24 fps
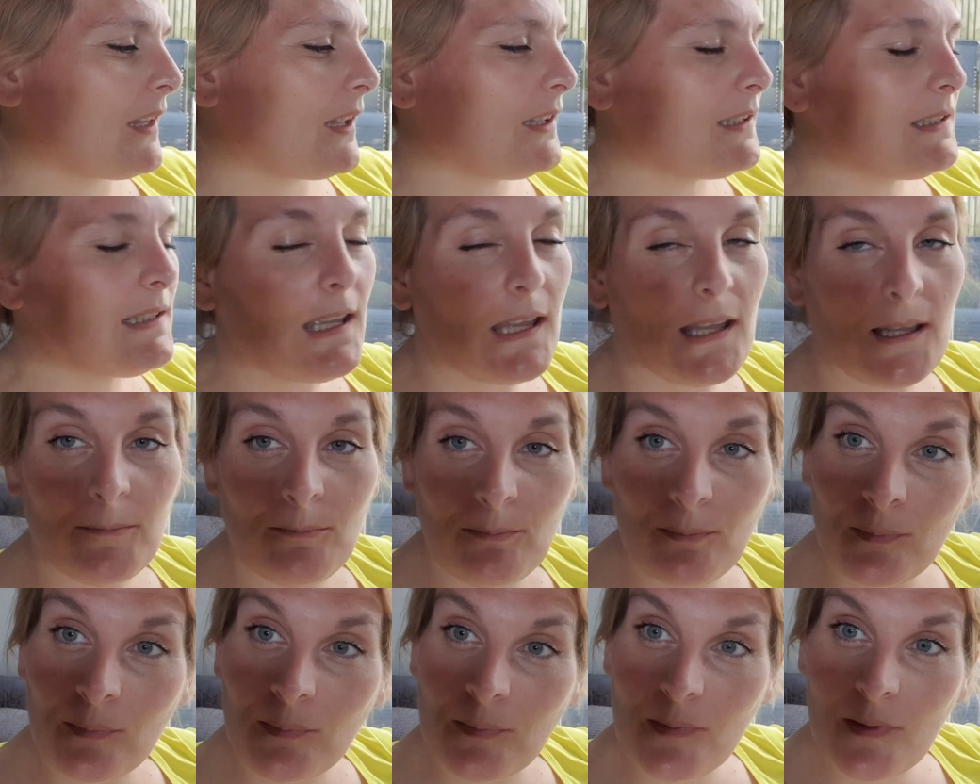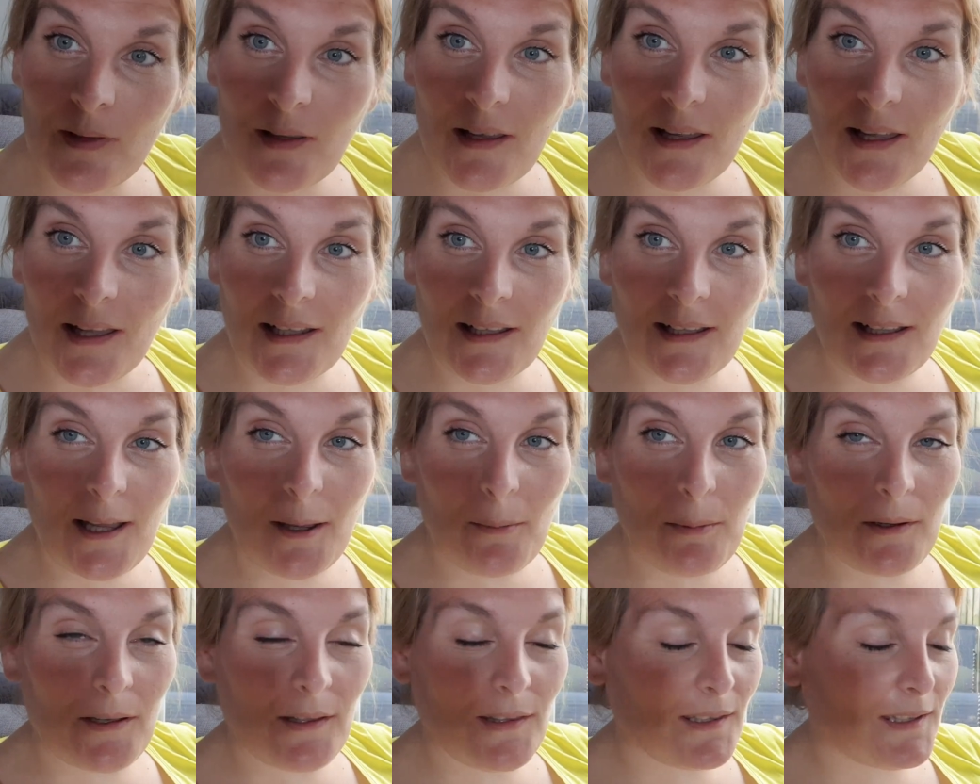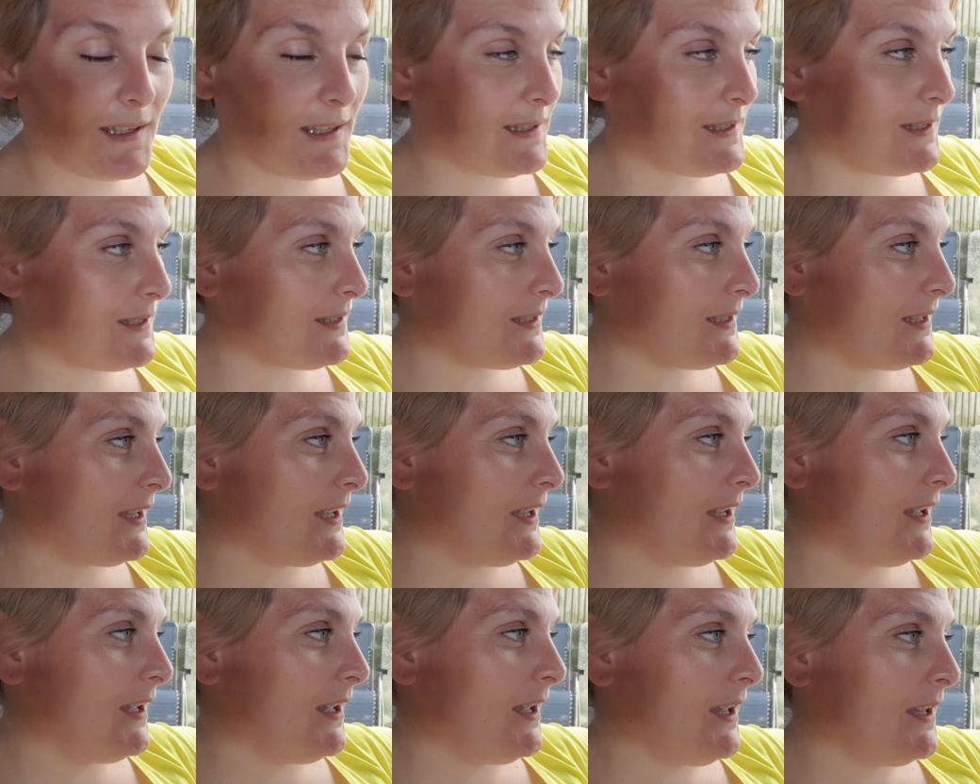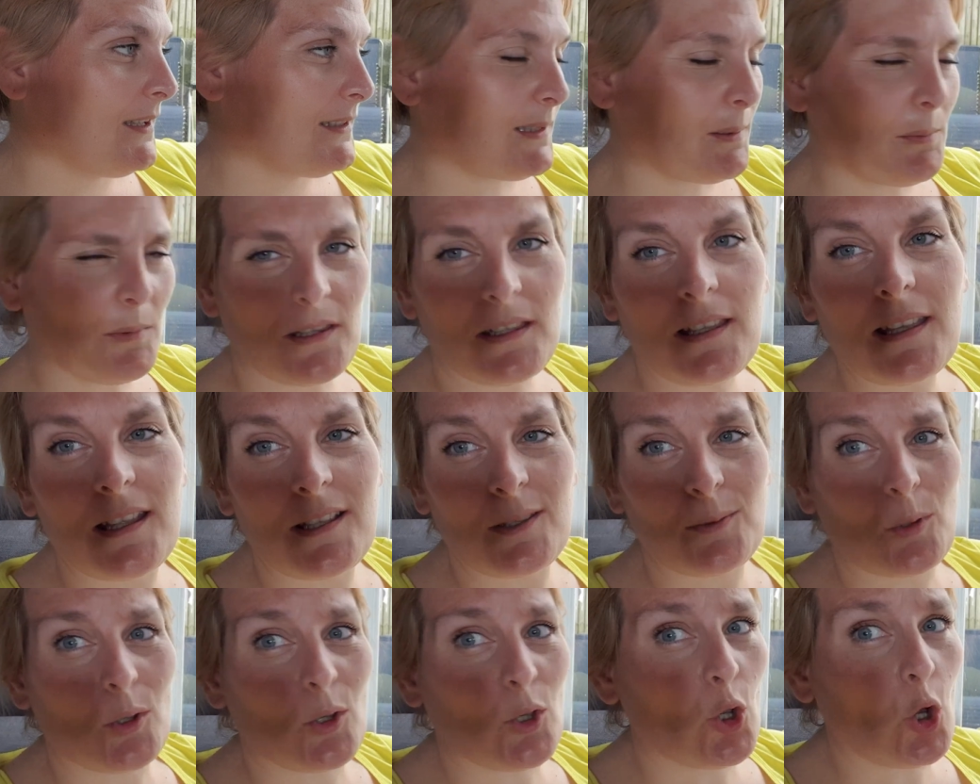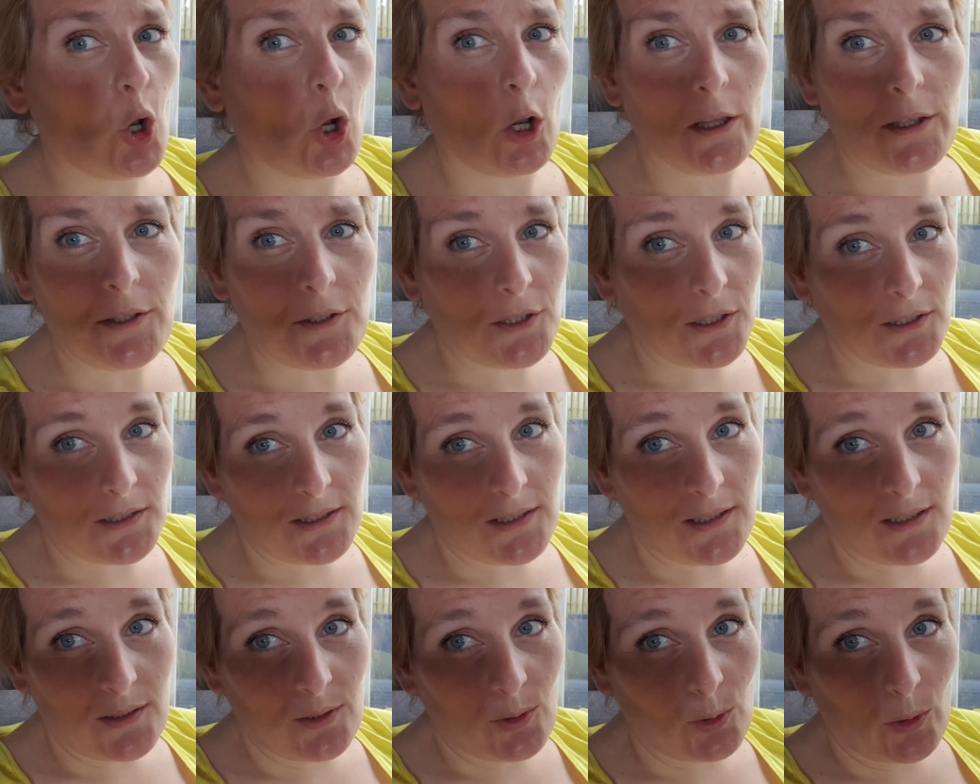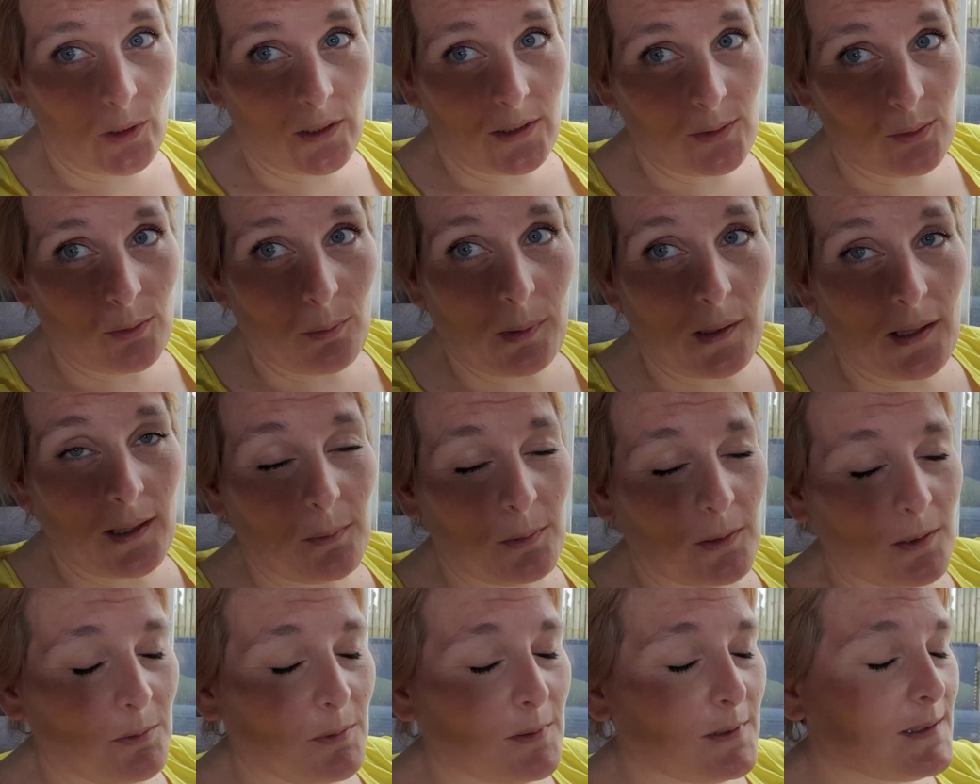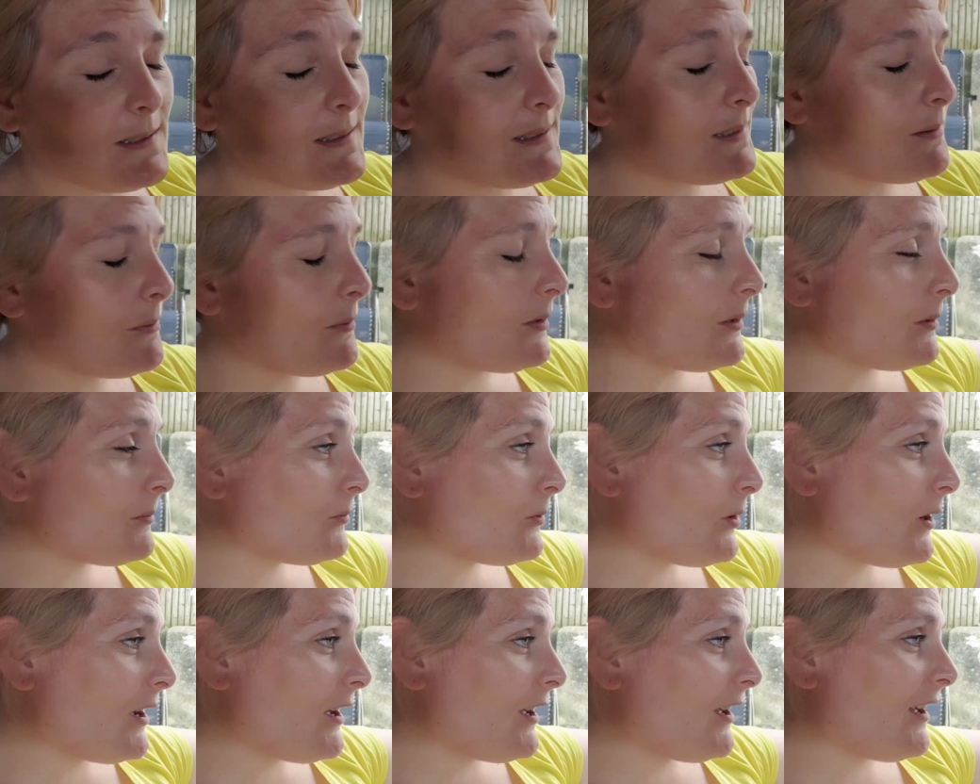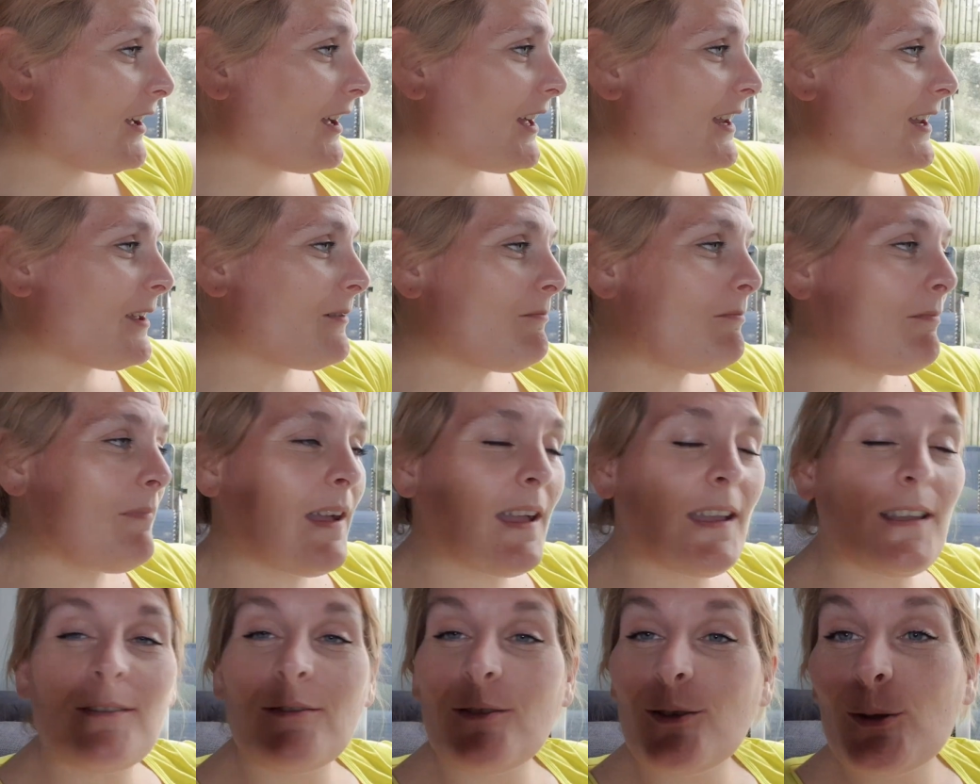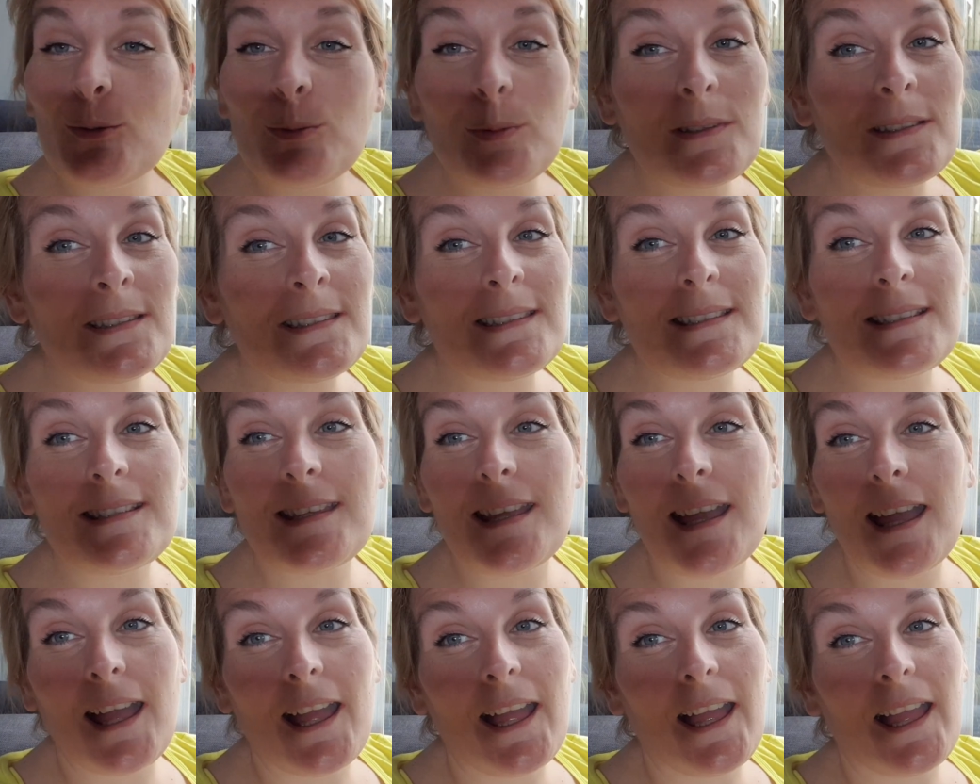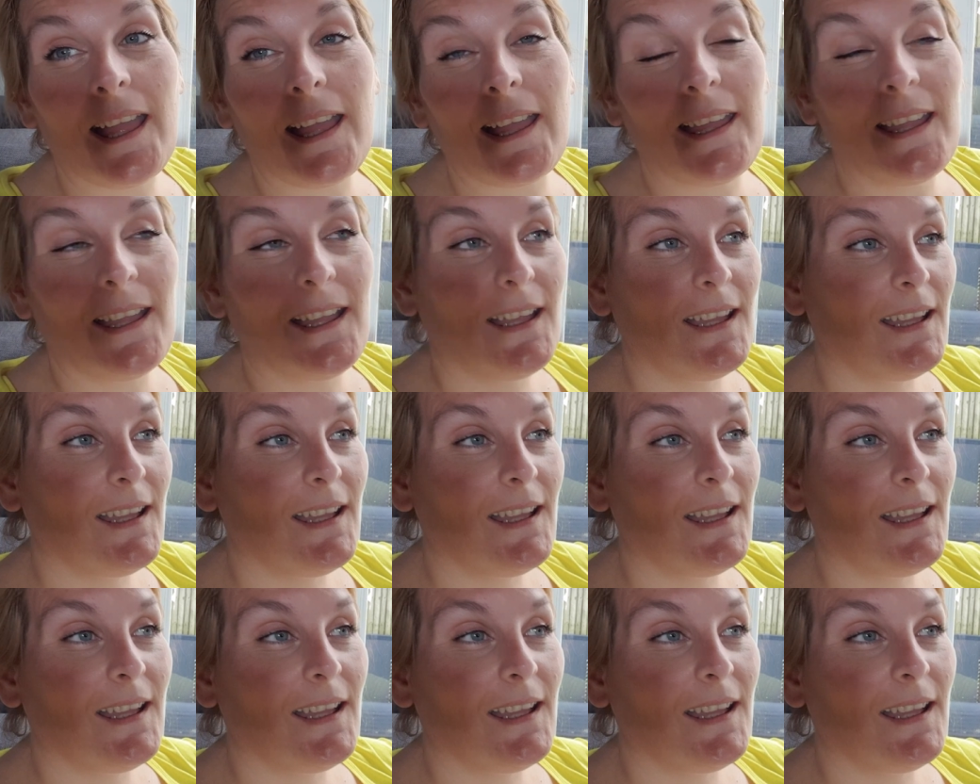yeah, a couple of the kids, some of the kids were not interested in talking to a baby, but some of them were, and it made Reuben's day.